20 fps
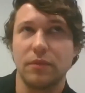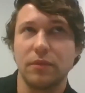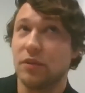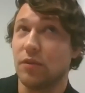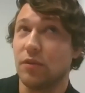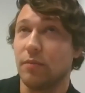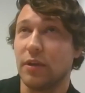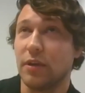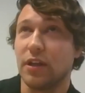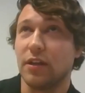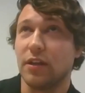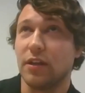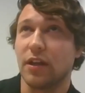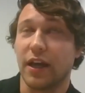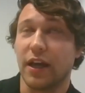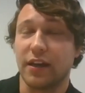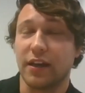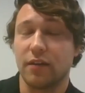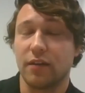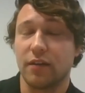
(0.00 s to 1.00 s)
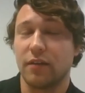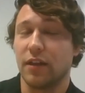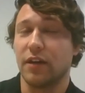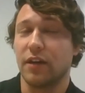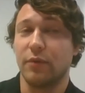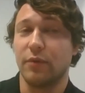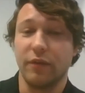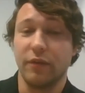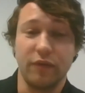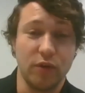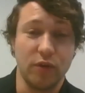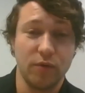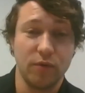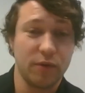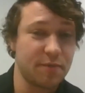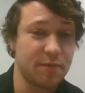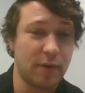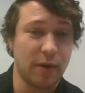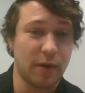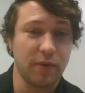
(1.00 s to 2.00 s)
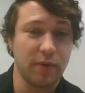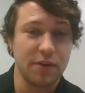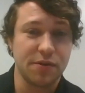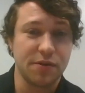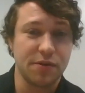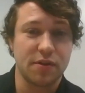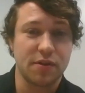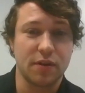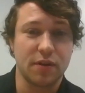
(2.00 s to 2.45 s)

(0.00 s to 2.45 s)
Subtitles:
you mean like the review was published?